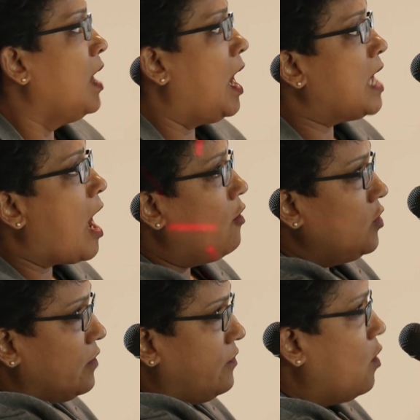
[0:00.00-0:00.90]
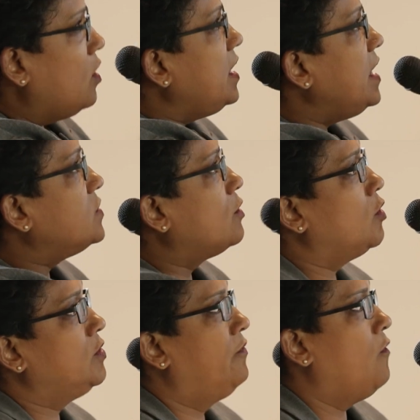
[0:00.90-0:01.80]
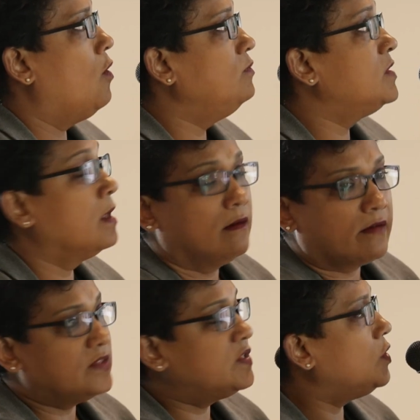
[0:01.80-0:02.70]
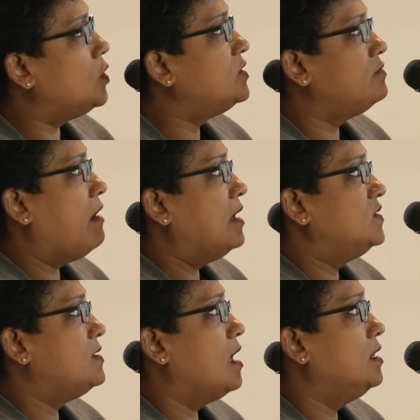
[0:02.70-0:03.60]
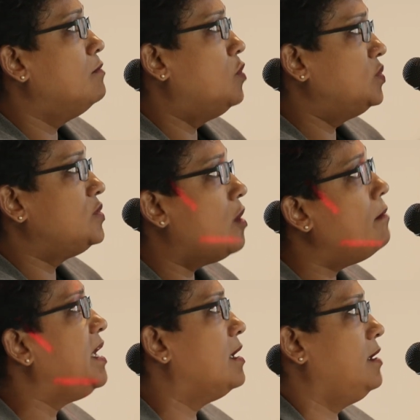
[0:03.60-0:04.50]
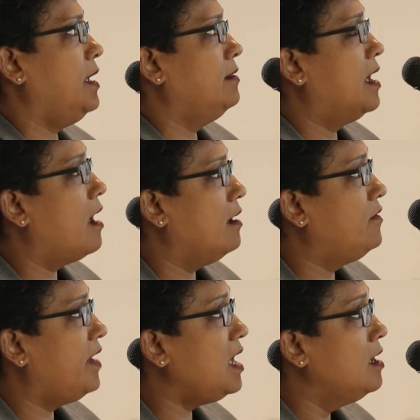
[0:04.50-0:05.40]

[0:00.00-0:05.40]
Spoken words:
And out of all these growth forms, crustose ones are the most dominant in the country.